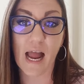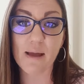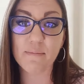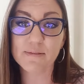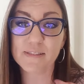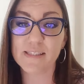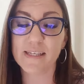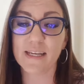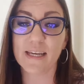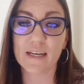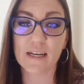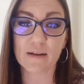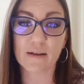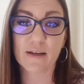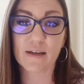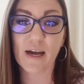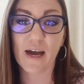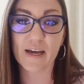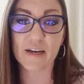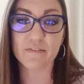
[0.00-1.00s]
I'm sitting at a
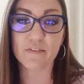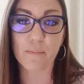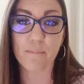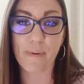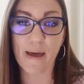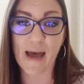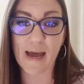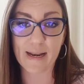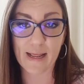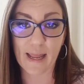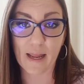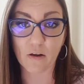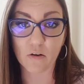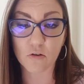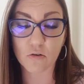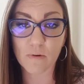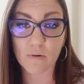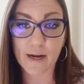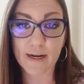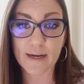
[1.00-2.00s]
kind of a bad
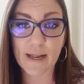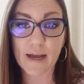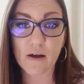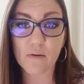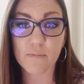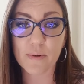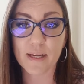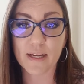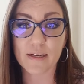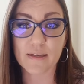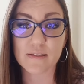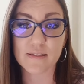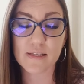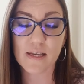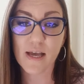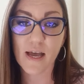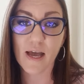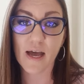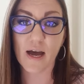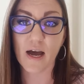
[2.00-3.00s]
angle right now because